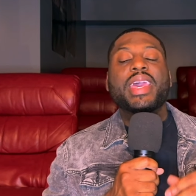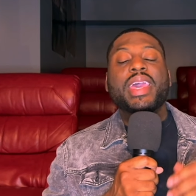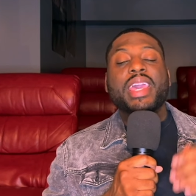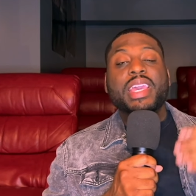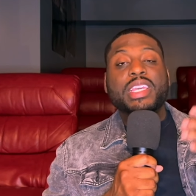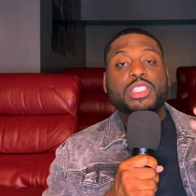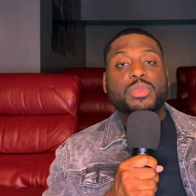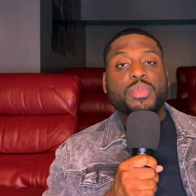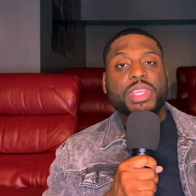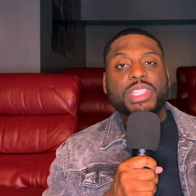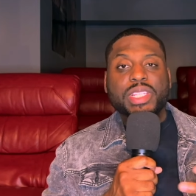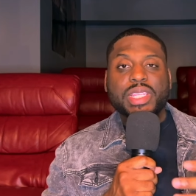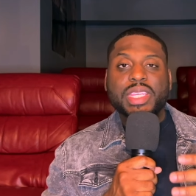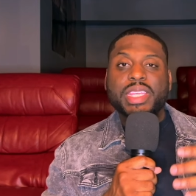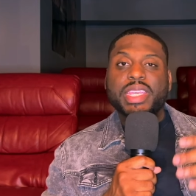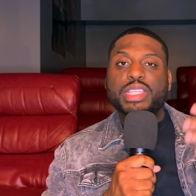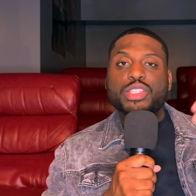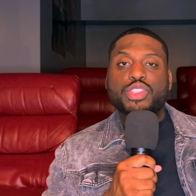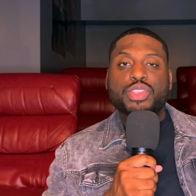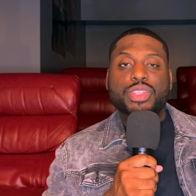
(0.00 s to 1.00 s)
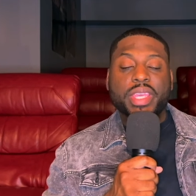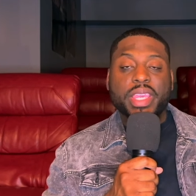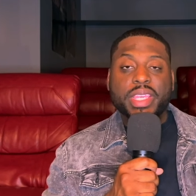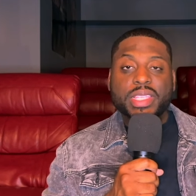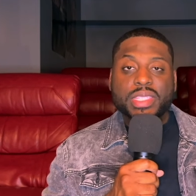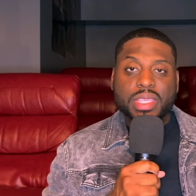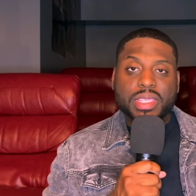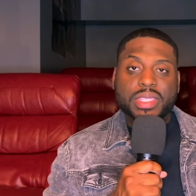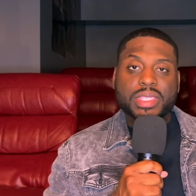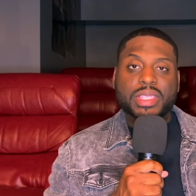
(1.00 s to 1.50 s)
especially in today's
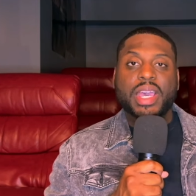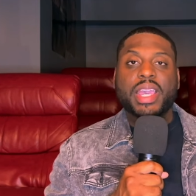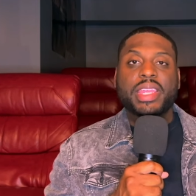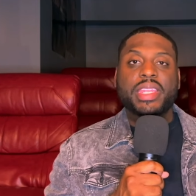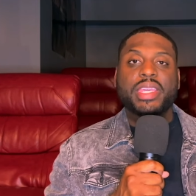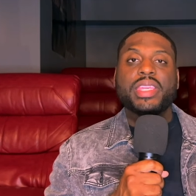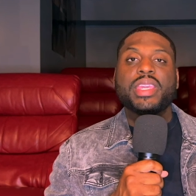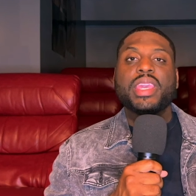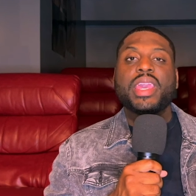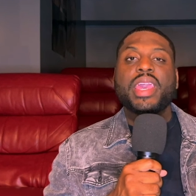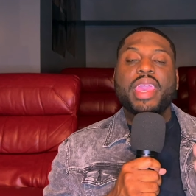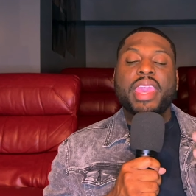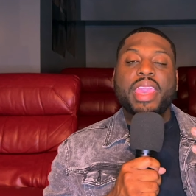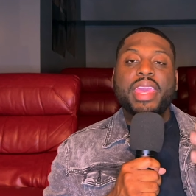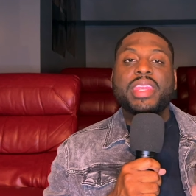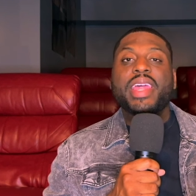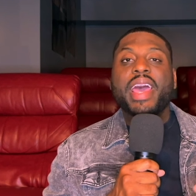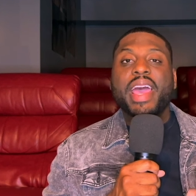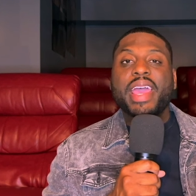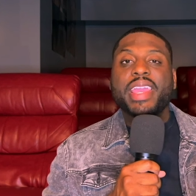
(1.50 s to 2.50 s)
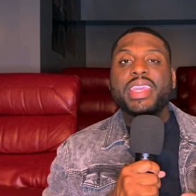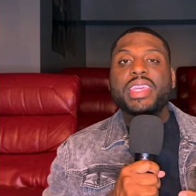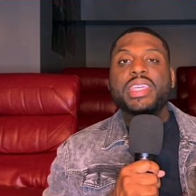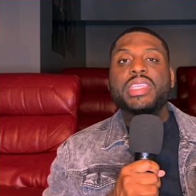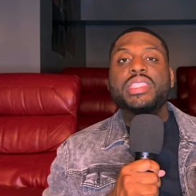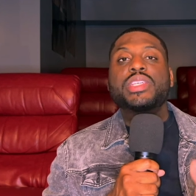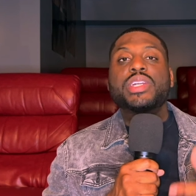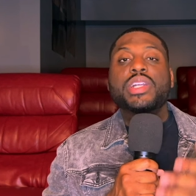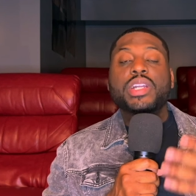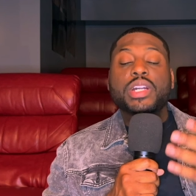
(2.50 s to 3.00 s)
society, and that
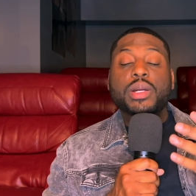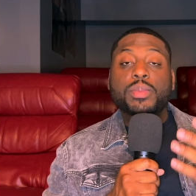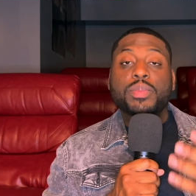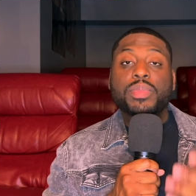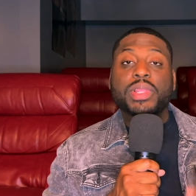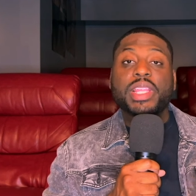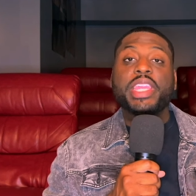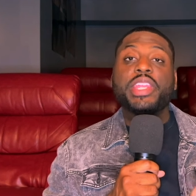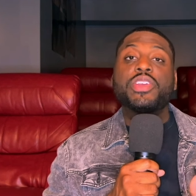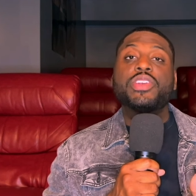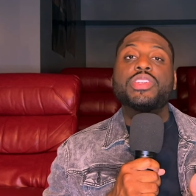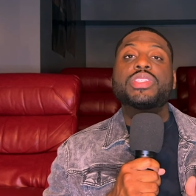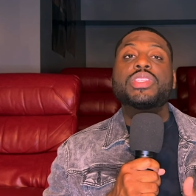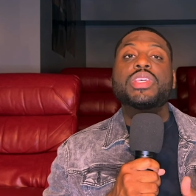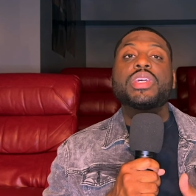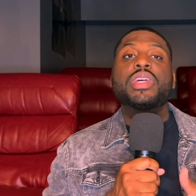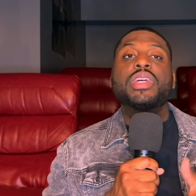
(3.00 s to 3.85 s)
is complainers.